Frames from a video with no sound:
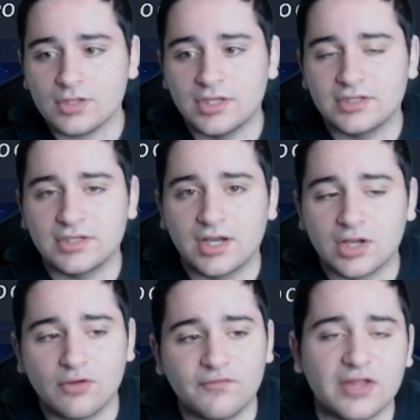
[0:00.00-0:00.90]
and
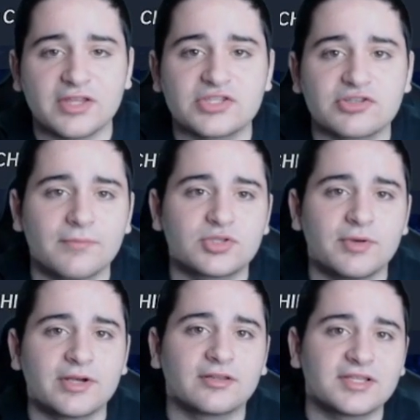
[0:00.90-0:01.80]
go follow the Instagram and
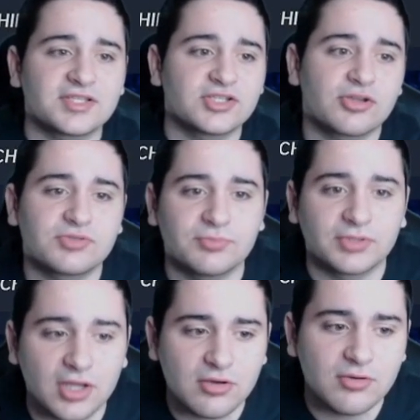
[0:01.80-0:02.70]
Twitter, links in the description
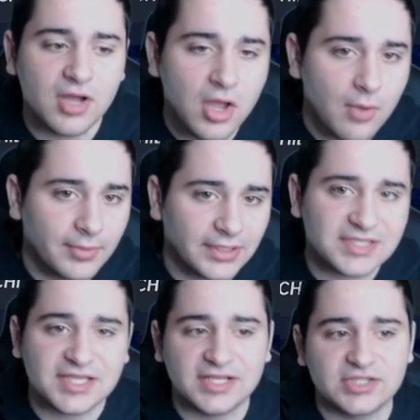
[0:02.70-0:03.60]
below. But
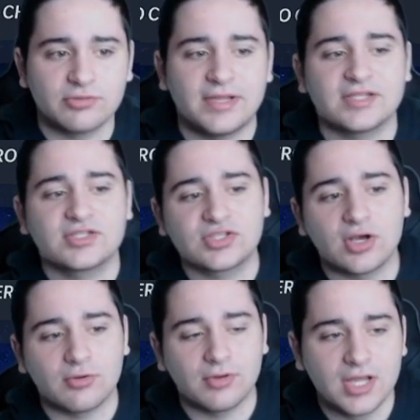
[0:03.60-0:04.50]
let's get into it, man.
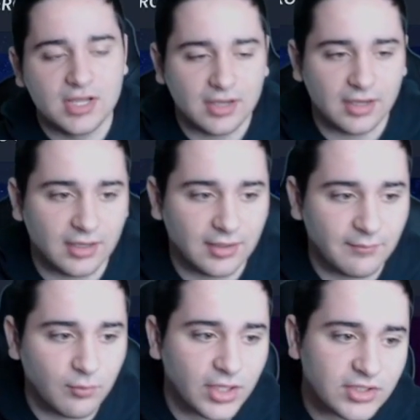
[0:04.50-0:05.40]
So
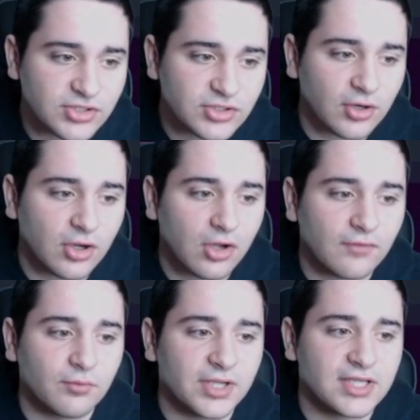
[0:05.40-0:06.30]
we're gonna start
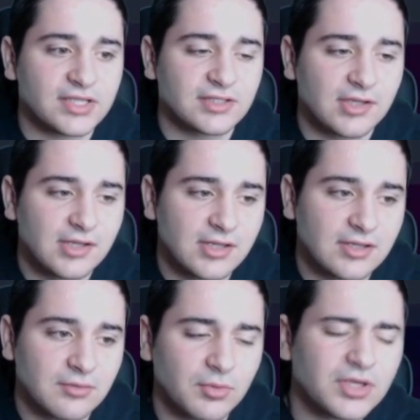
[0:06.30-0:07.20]
off with
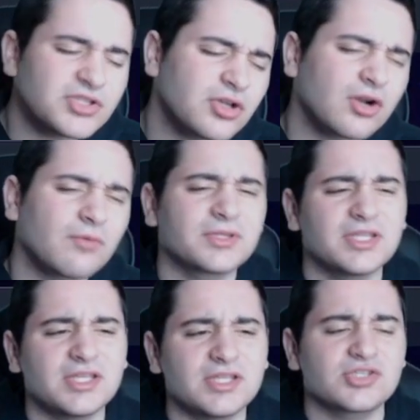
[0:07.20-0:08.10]

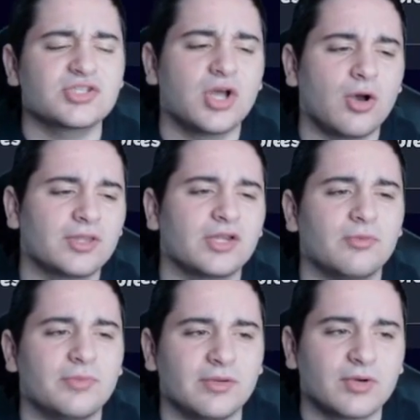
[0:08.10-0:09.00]
the snow a
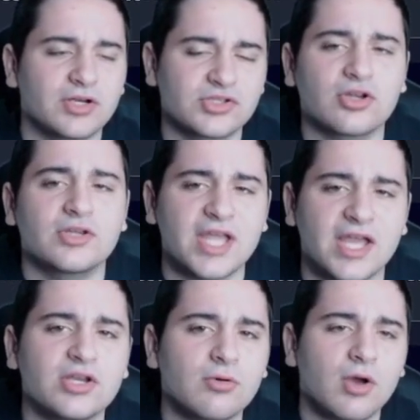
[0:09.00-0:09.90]
little bit. We're gonna start, yeah,
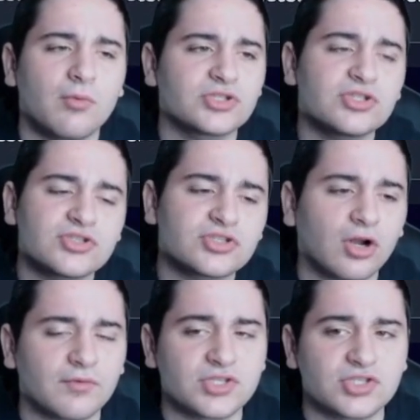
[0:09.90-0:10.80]
you know what, we're just gonna
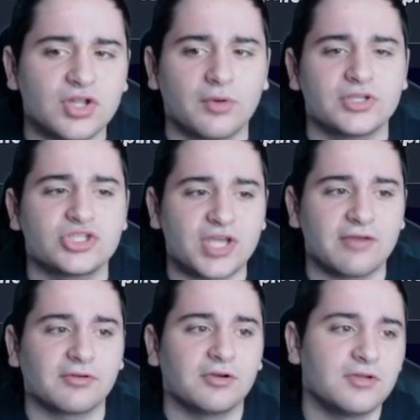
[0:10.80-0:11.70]
start off with snow in
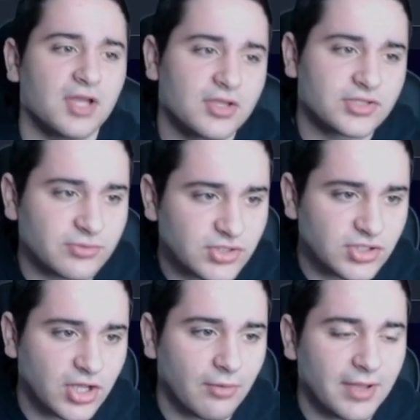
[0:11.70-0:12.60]
general. So
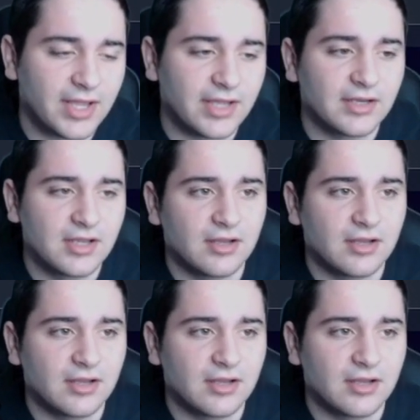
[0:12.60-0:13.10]
snow, man,